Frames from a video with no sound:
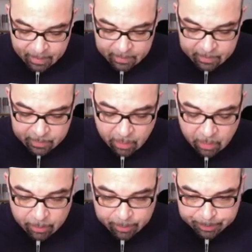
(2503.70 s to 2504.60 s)

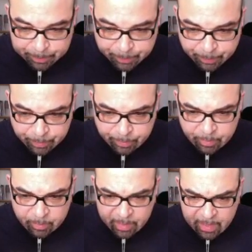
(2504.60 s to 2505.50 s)
so,
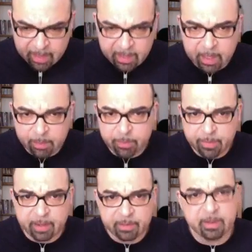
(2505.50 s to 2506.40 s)
yeah, the
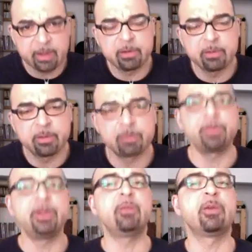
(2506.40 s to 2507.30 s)
improvised section was
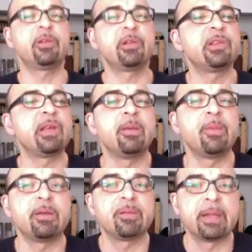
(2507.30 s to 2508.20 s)
pretty much the same
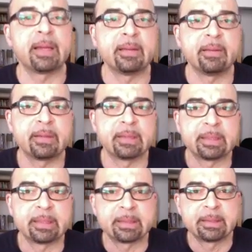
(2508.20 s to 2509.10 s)
every night.
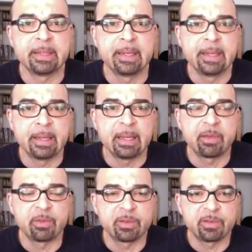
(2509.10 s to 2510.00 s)
It
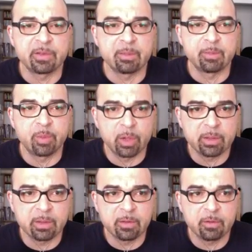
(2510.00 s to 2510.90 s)
was
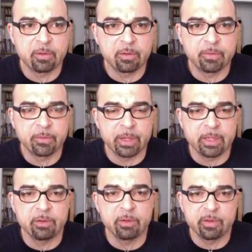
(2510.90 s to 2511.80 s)
important for
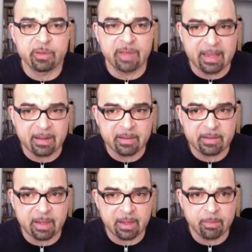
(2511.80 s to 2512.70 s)
it to stay the
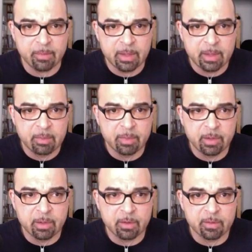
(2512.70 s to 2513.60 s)
same
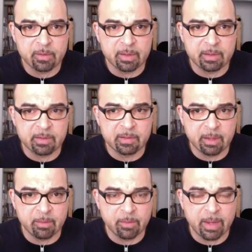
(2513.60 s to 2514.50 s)
because at the
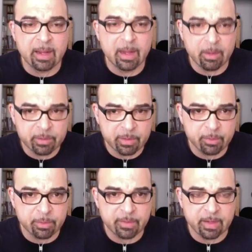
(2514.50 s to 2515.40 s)
same while I was
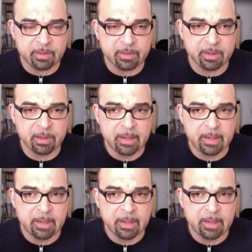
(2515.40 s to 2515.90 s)
improvising,